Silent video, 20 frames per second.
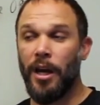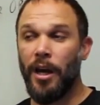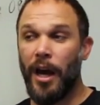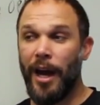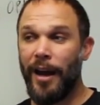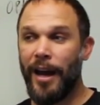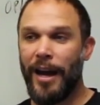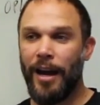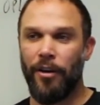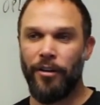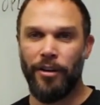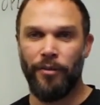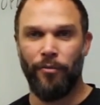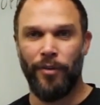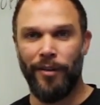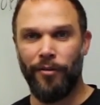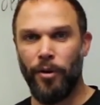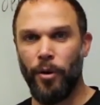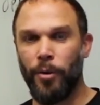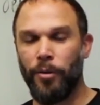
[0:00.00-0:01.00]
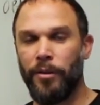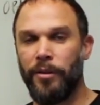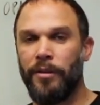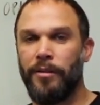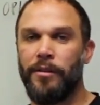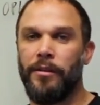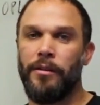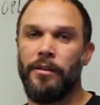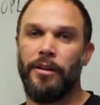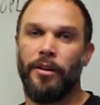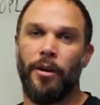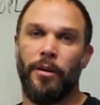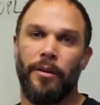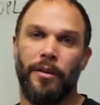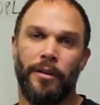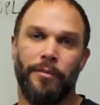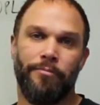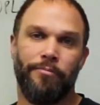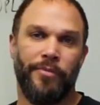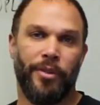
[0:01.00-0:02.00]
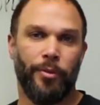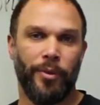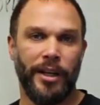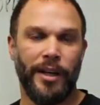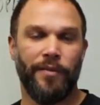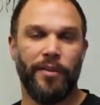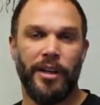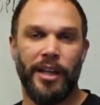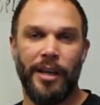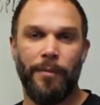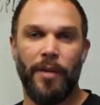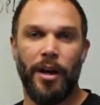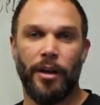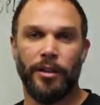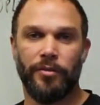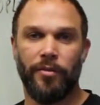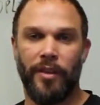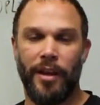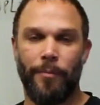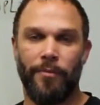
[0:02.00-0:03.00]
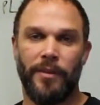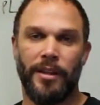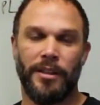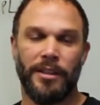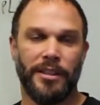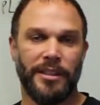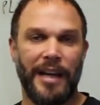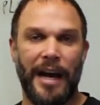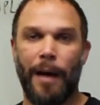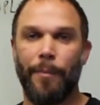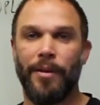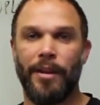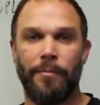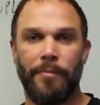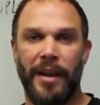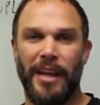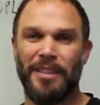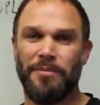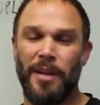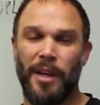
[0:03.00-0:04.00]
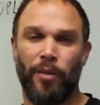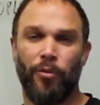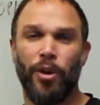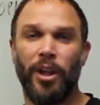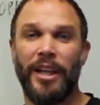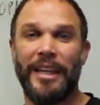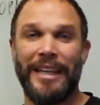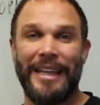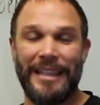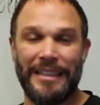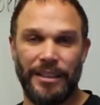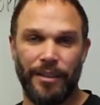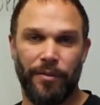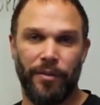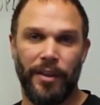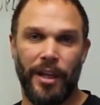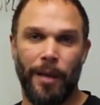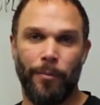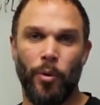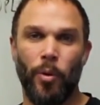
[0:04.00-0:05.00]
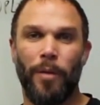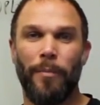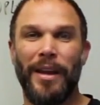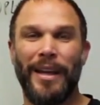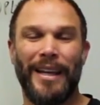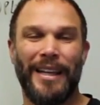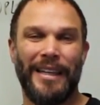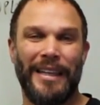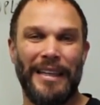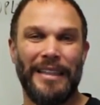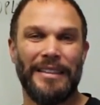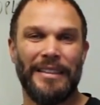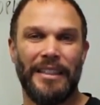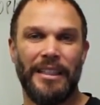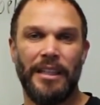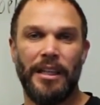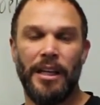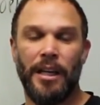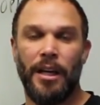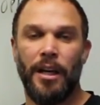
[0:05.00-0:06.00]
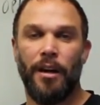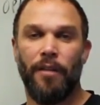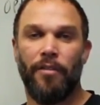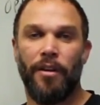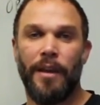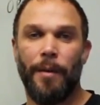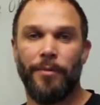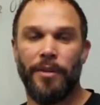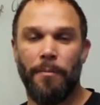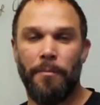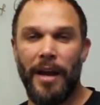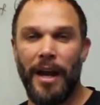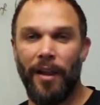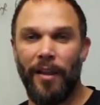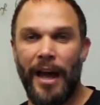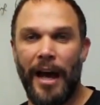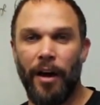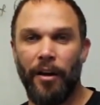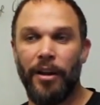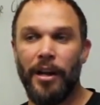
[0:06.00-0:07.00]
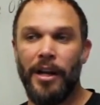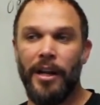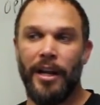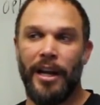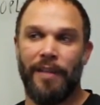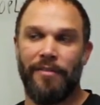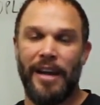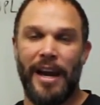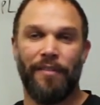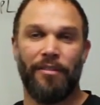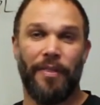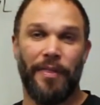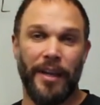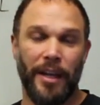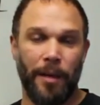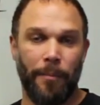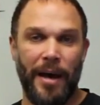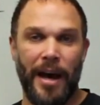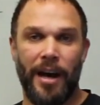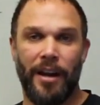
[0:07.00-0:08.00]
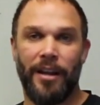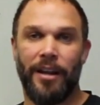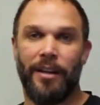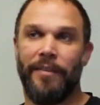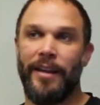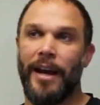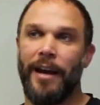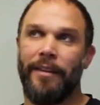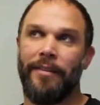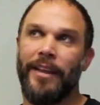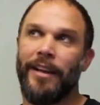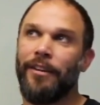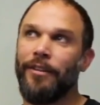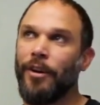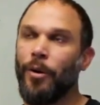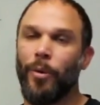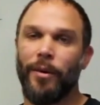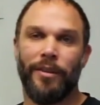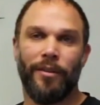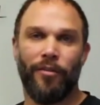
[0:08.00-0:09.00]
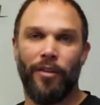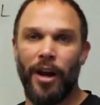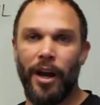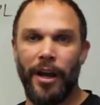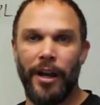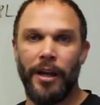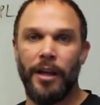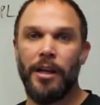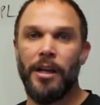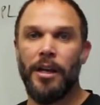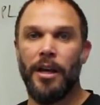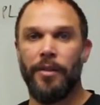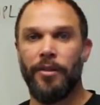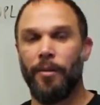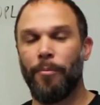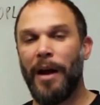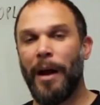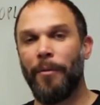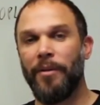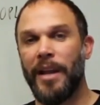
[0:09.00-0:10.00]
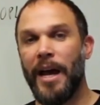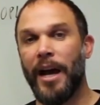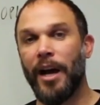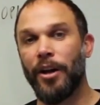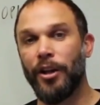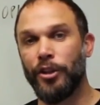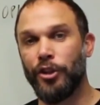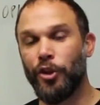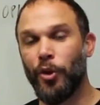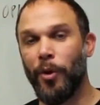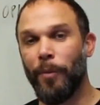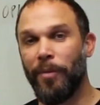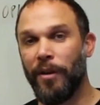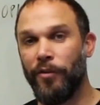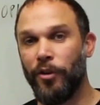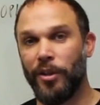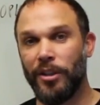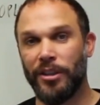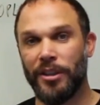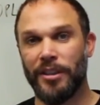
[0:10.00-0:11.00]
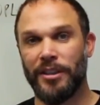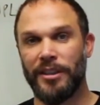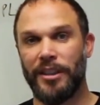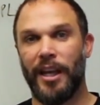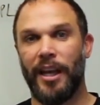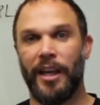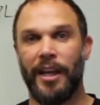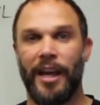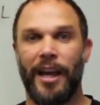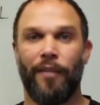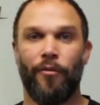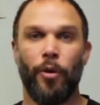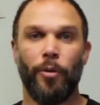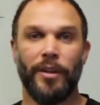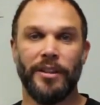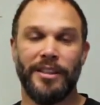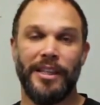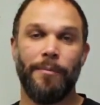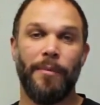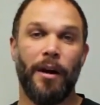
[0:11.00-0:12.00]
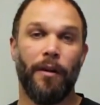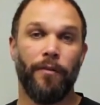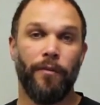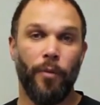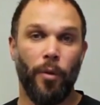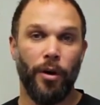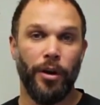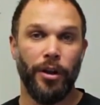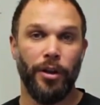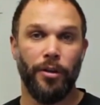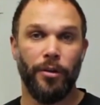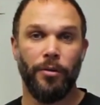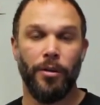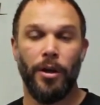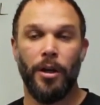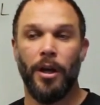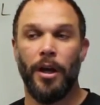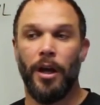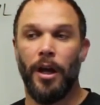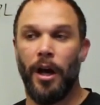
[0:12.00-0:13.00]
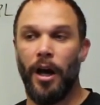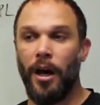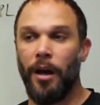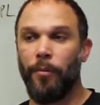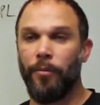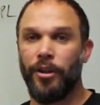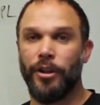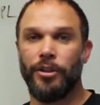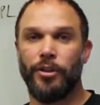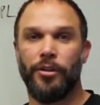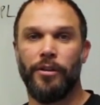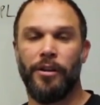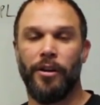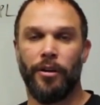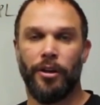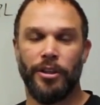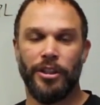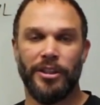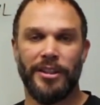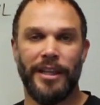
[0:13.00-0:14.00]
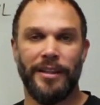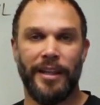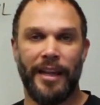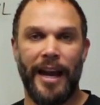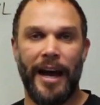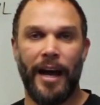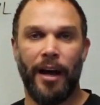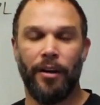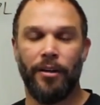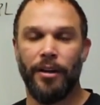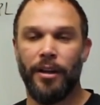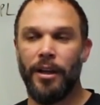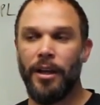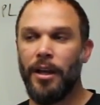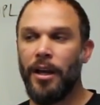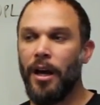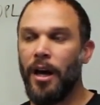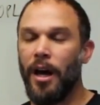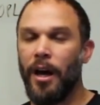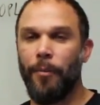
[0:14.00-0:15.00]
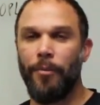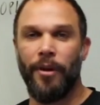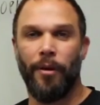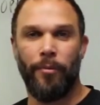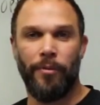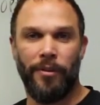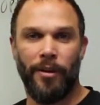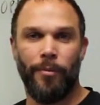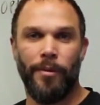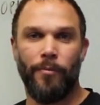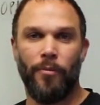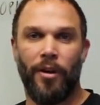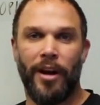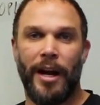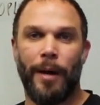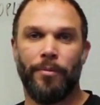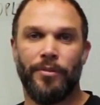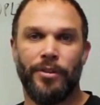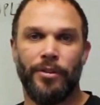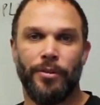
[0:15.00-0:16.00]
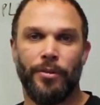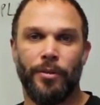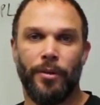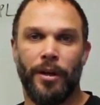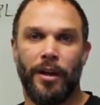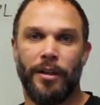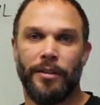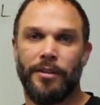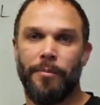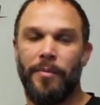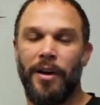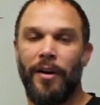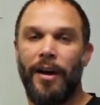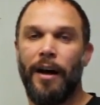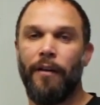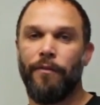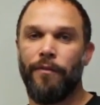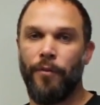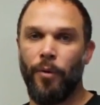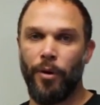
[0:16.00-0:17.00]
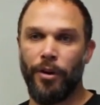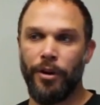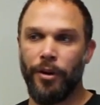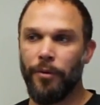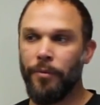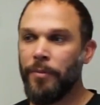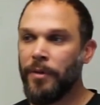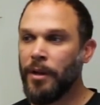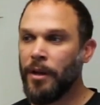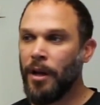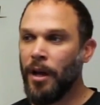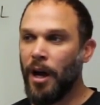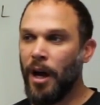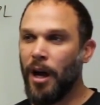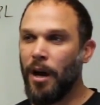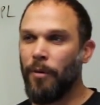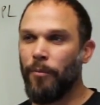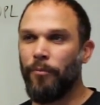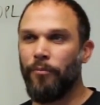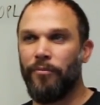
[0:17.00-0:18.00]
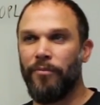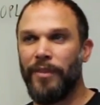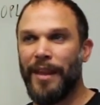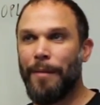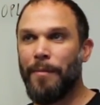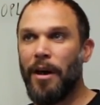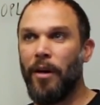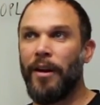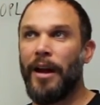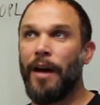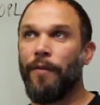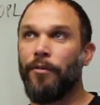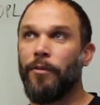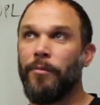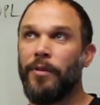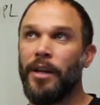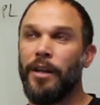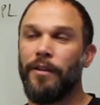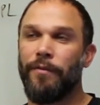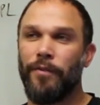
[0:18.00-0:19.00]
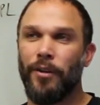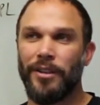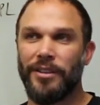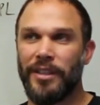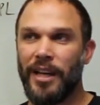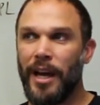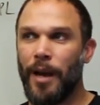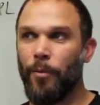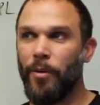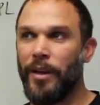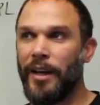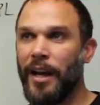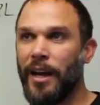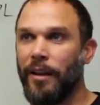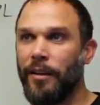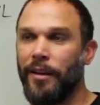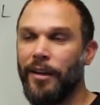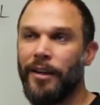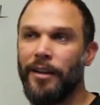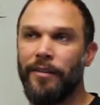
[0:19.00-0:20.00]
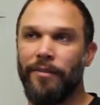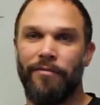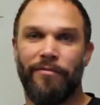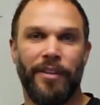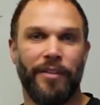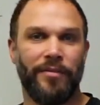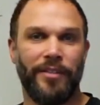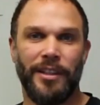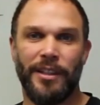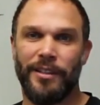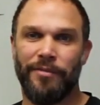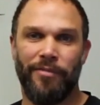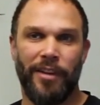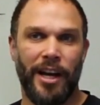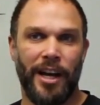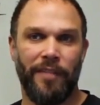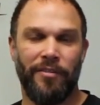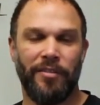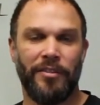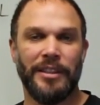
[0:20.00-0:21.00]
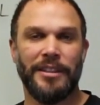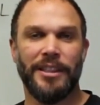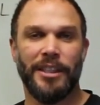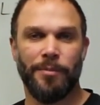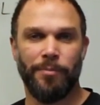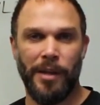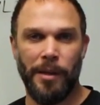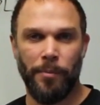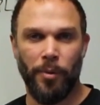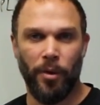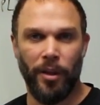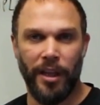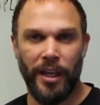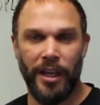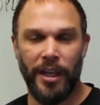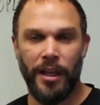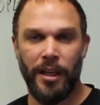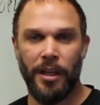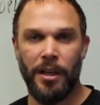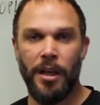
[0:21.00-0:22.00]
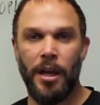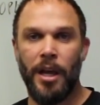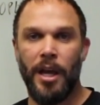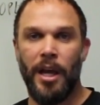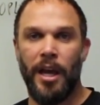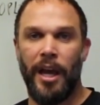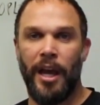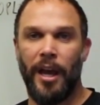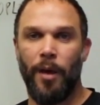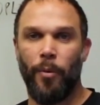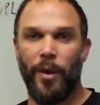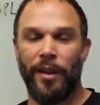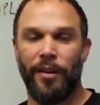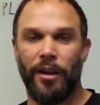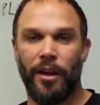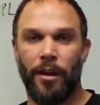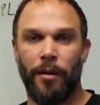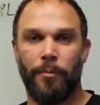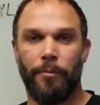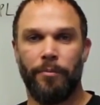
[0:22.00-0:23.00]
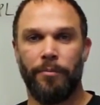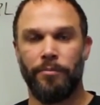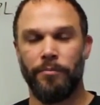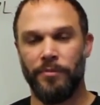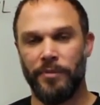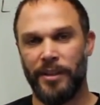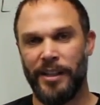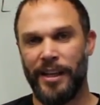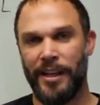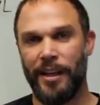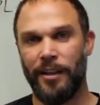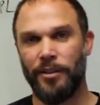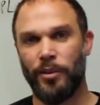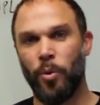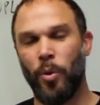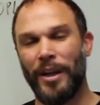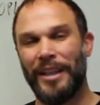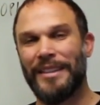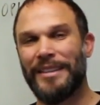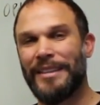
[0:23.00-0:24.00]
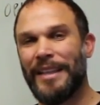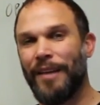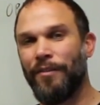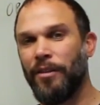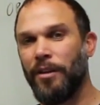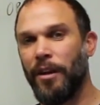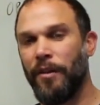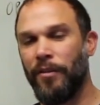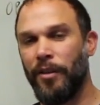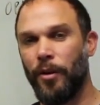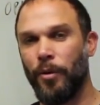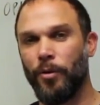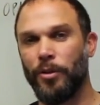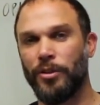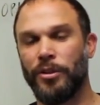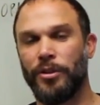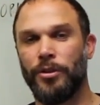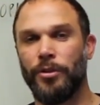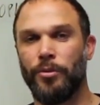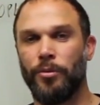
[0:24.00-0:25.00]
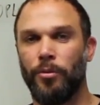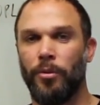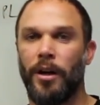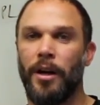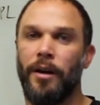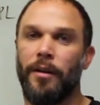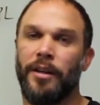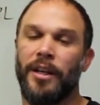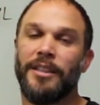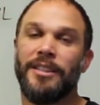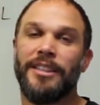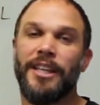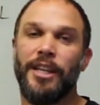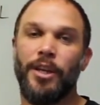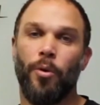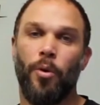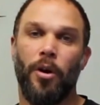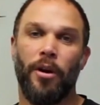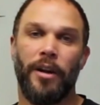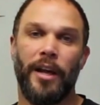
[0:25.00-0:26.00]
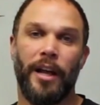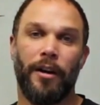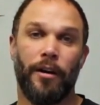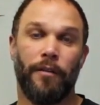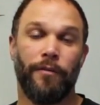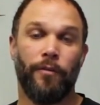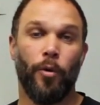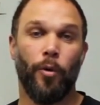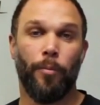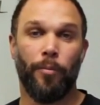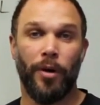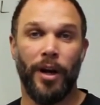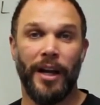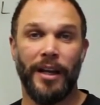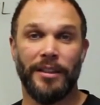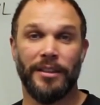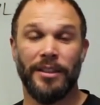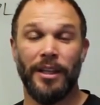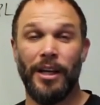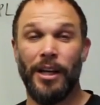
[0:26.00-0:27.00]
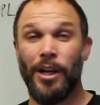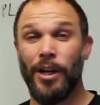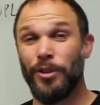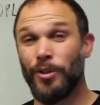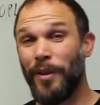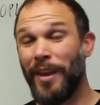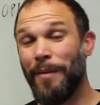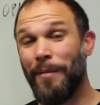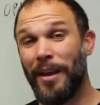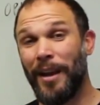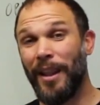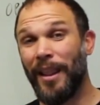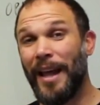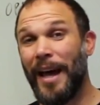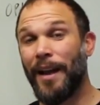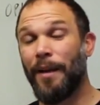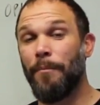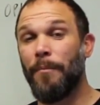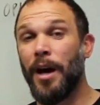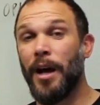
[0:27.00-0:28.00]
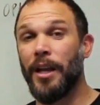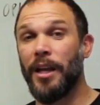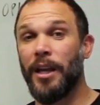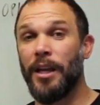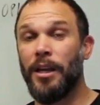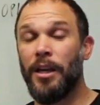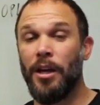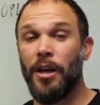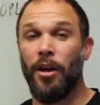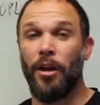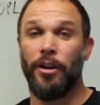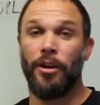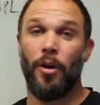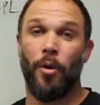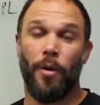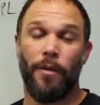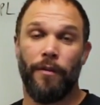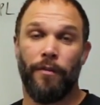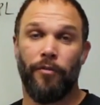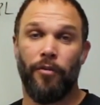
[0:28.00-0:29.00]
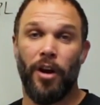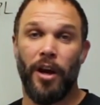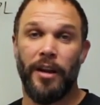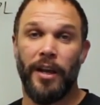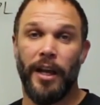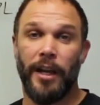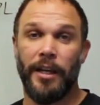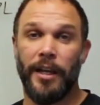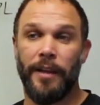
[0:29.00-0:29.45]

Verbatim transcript: I already rewrote you know the three different emails for them to just copy and paste made it really easy for them you want to make it easy for them to mail out if they have to think about it and they don't know what to write they're probably not going to do it but you can just say hey i wrote this email for you um, could you, you know could you send it out um, they'll, they'll be more apt to, uh, to mail out for you. Um, they mailed out for me the first time we got like 55, 56 people in and we ended up getting 27 of those to uh, continue on at our full price. So they made a lot of money, you know, on the front end.